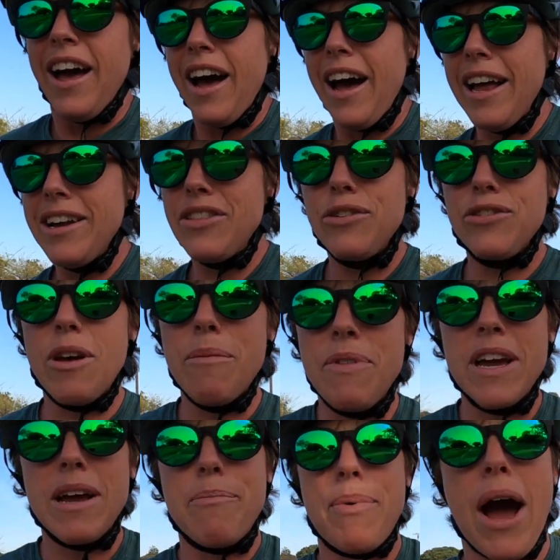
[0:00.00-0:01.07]
And there's
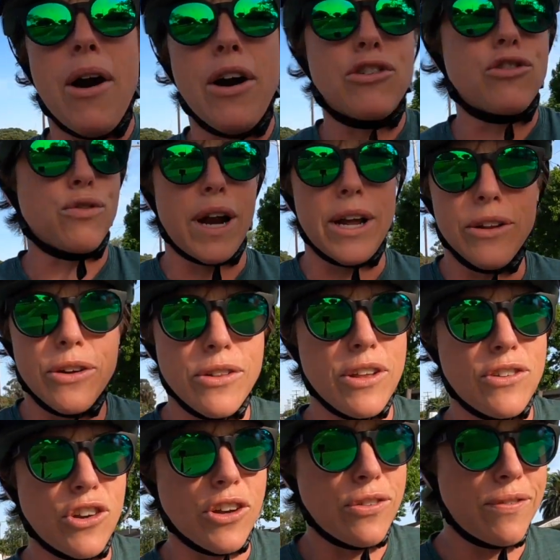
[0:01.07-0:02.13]
something about a trailer
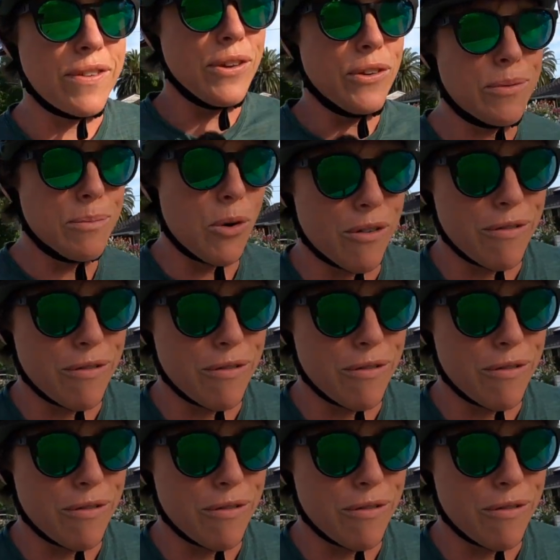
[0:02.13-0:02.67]
that just feels more